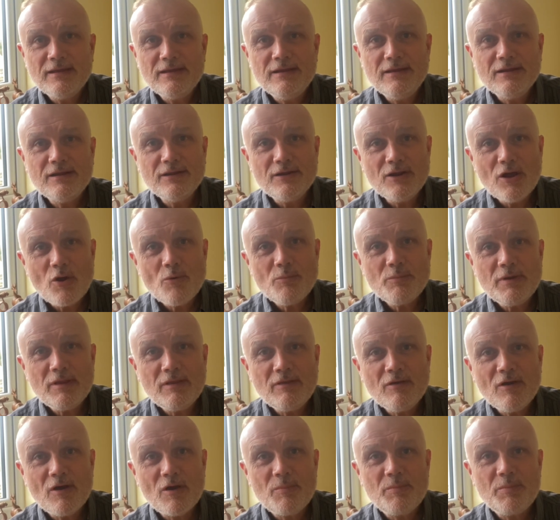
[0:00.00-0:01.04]
you can open
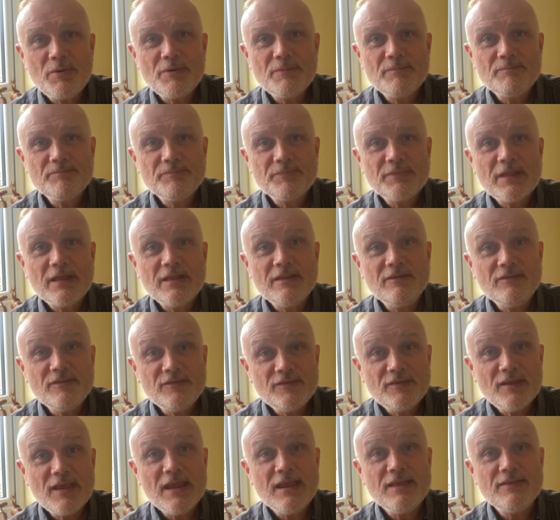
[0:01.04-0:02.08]
it up and
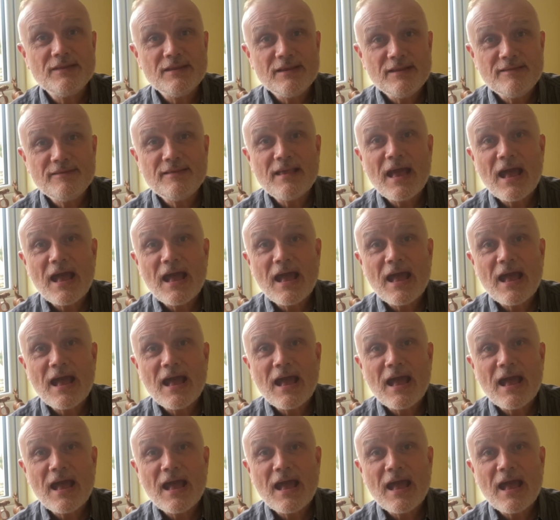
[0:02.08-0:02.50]
see that it's